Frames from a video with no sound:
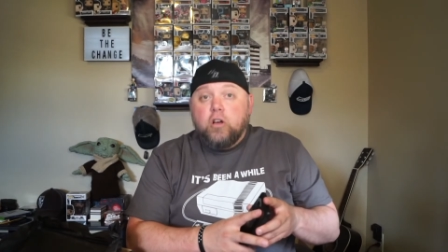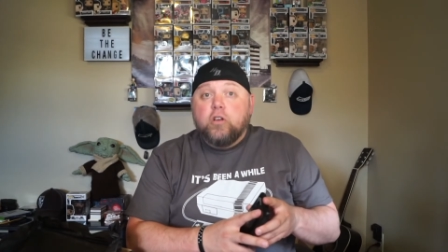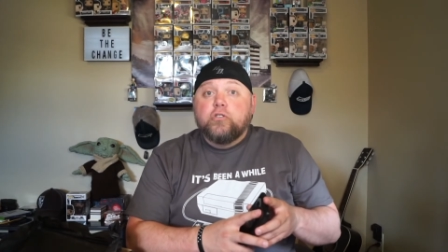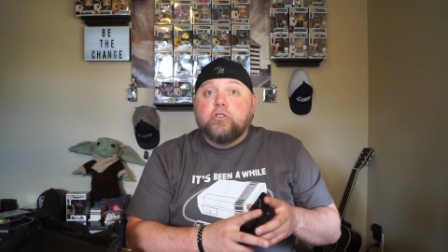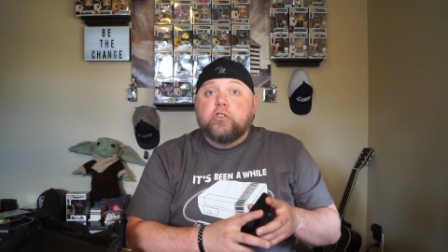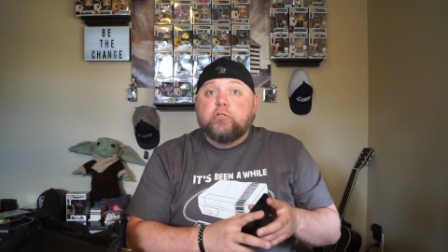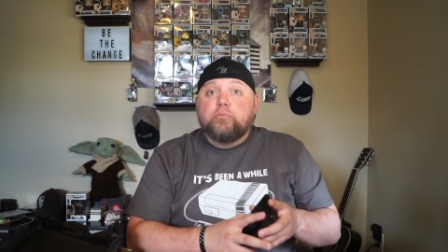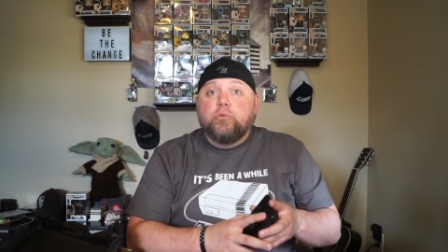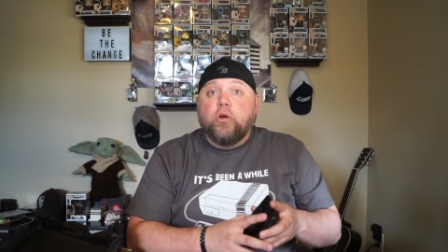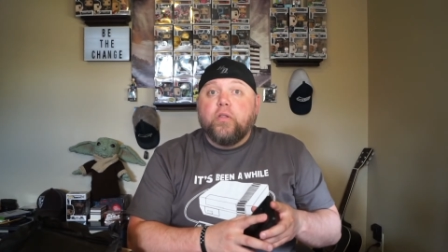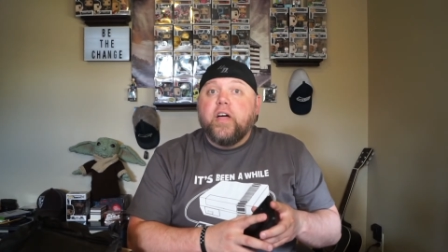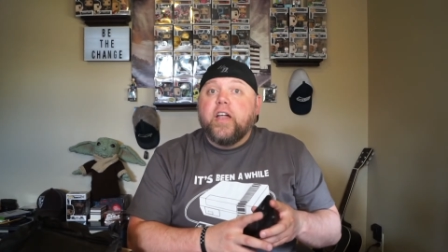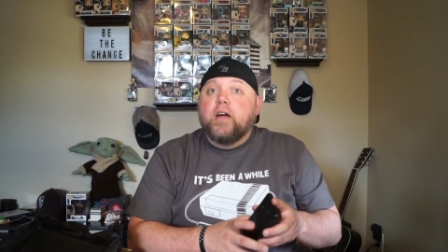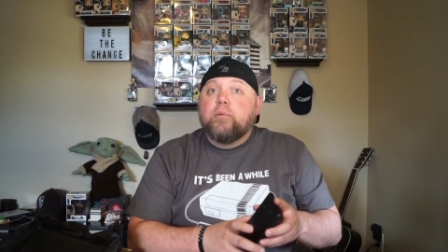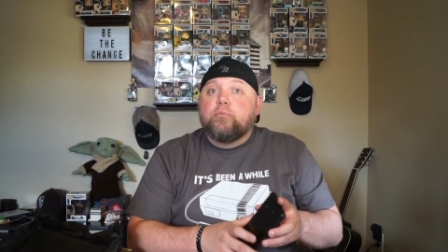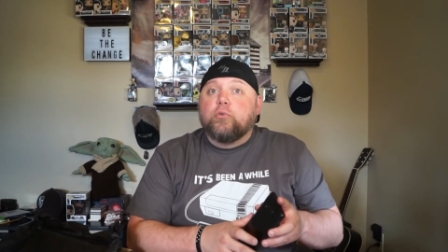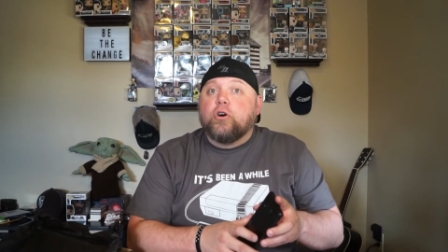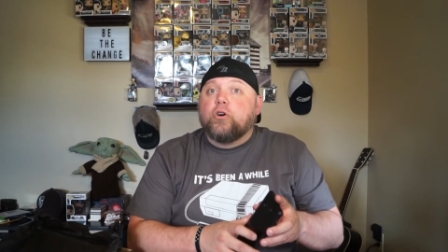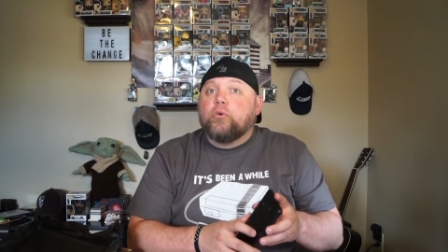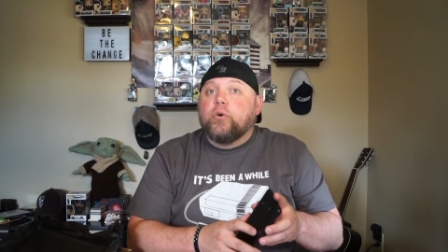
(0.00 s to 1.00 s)
So let's pull that
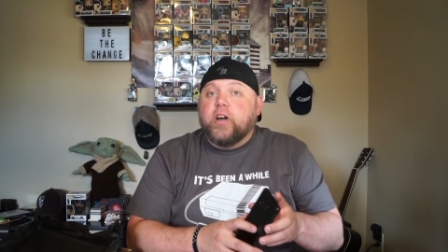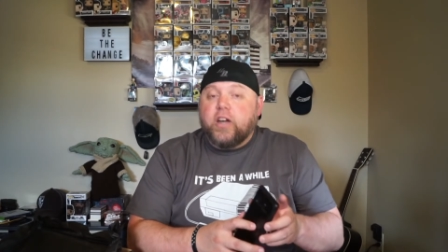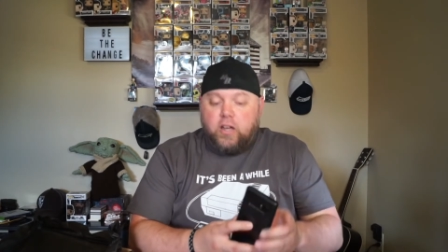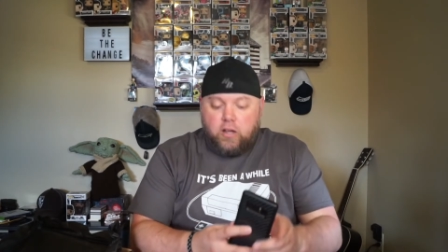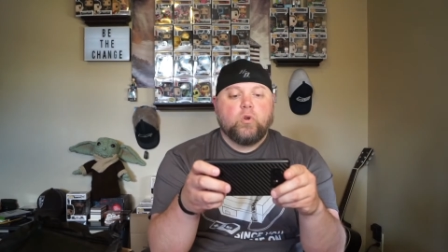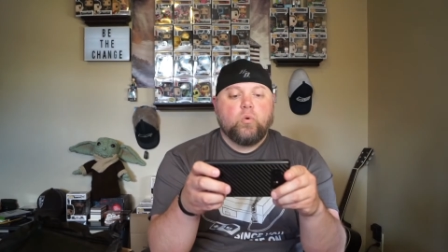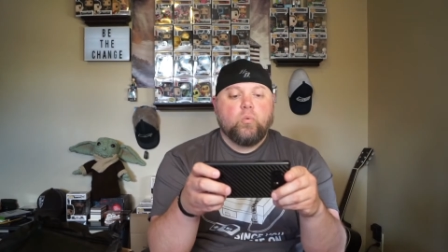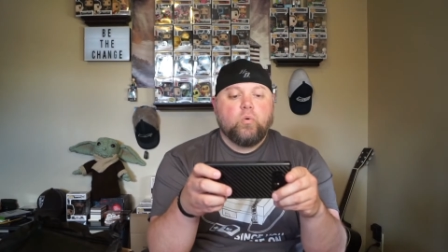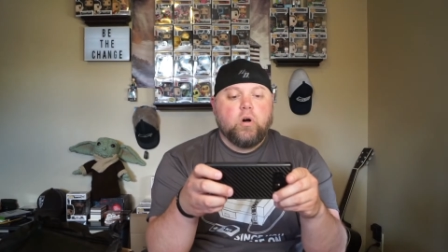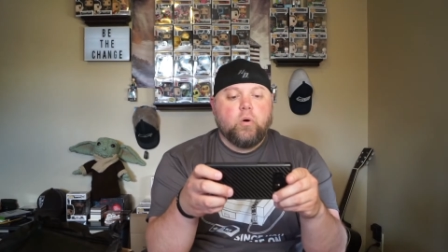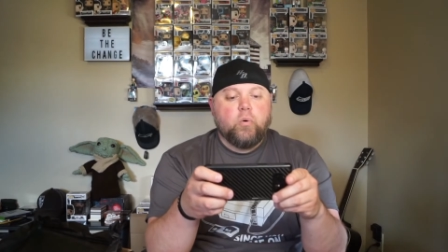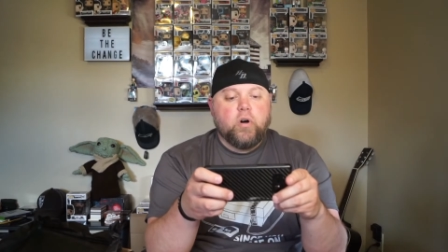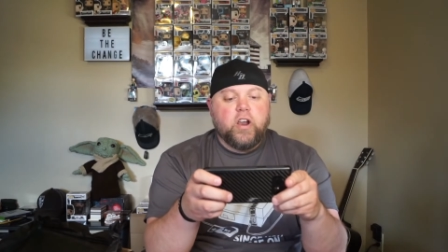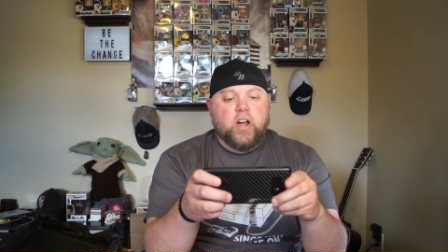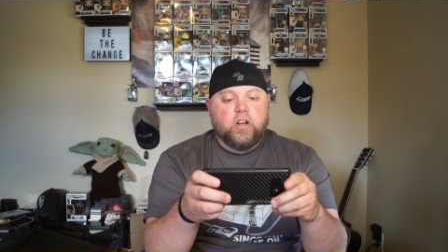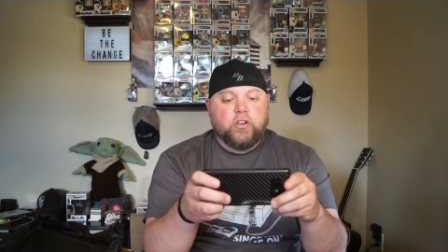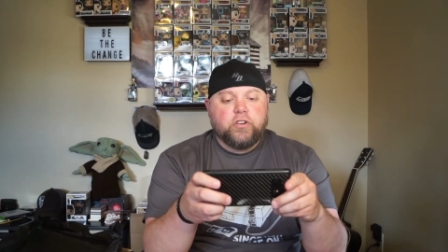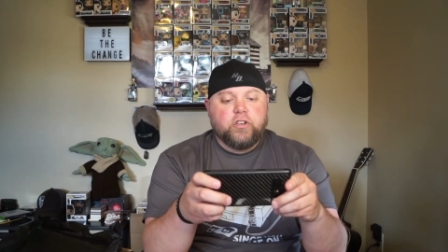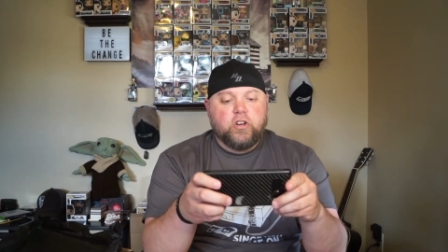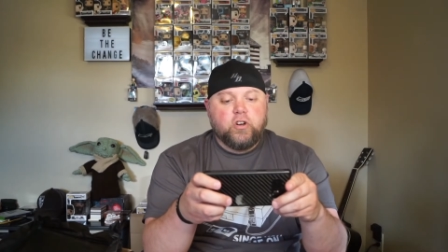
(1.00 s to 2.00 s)
up real quick. Well, what
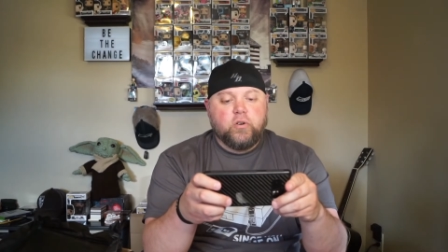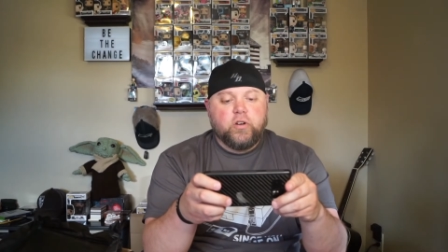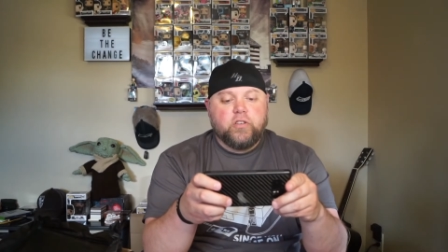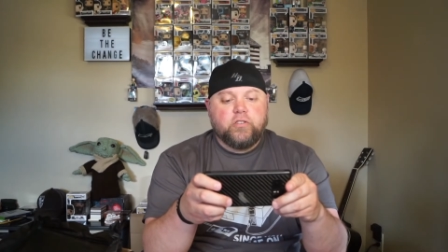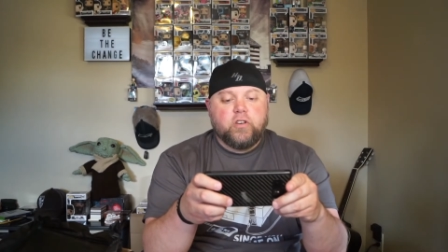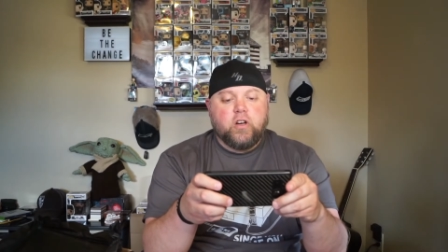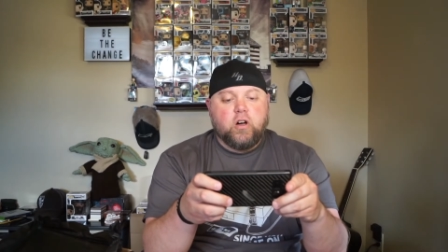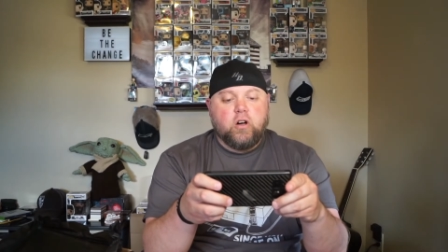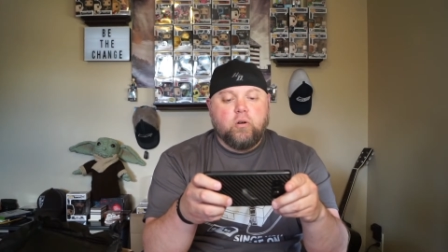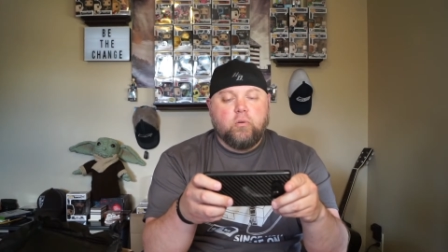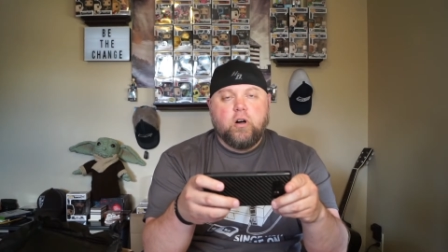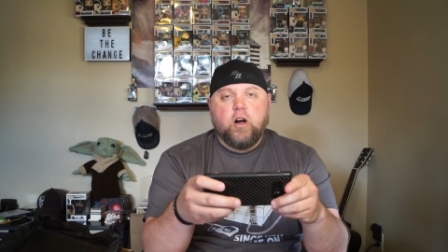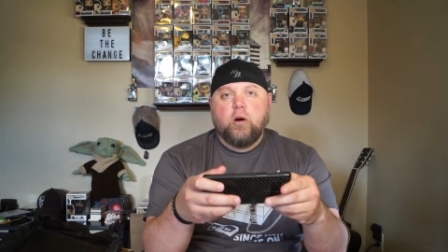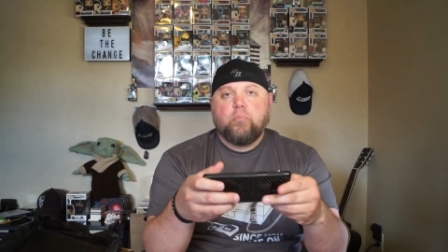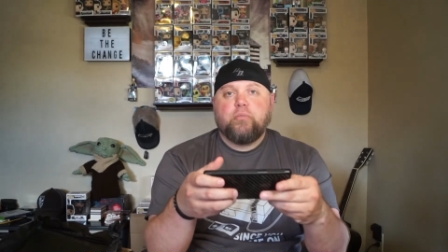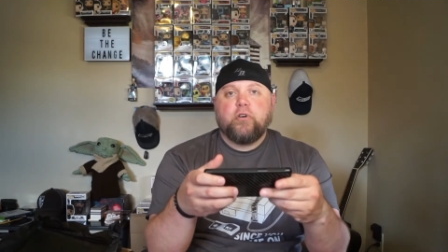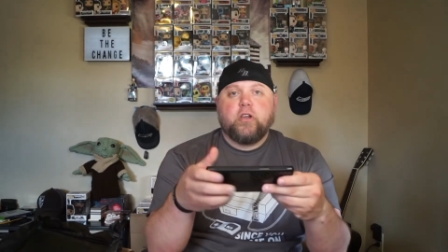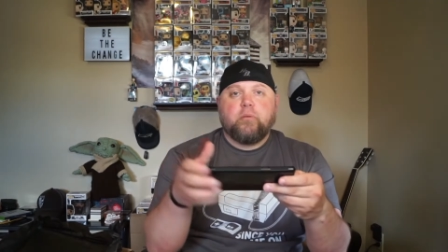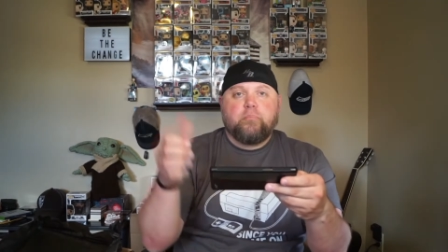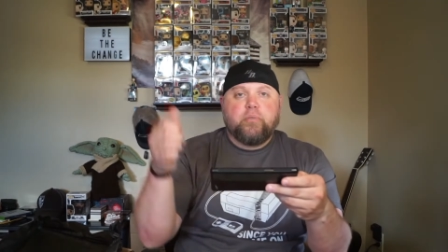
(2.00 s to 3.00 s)
I'll do is I'll,
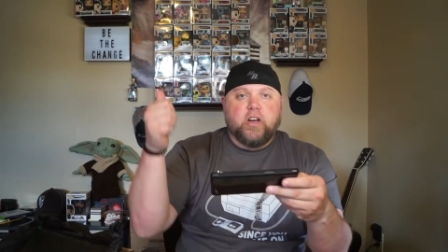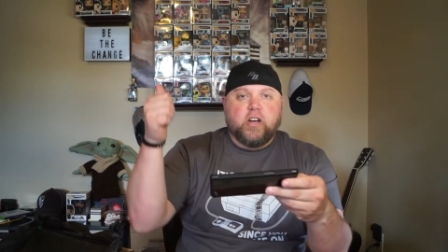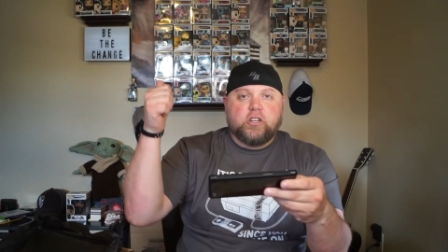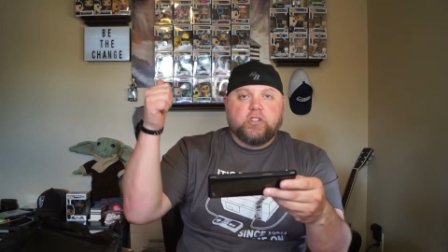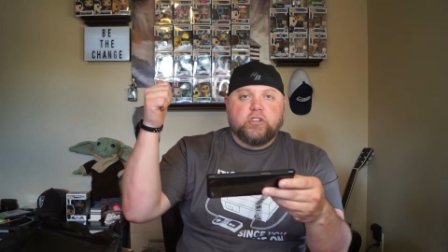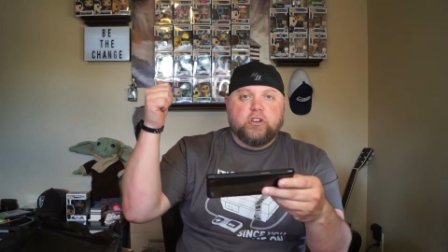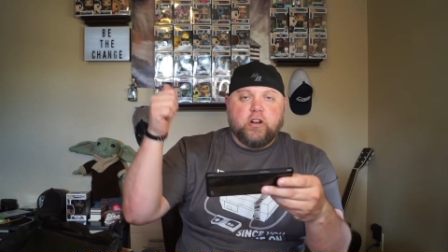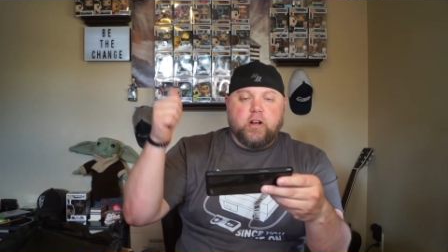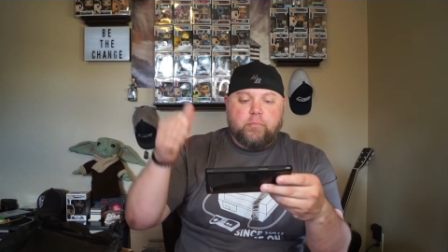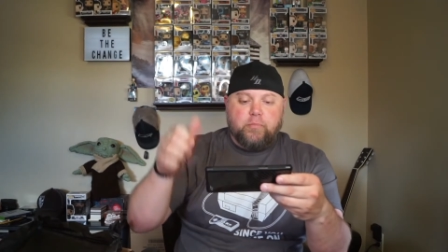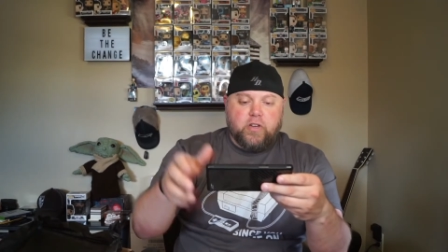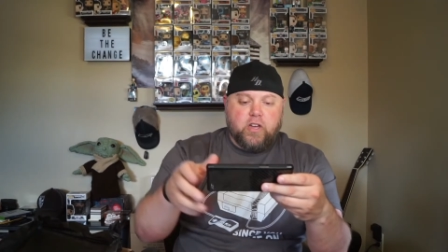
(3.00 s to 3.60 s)
I'll put a picture up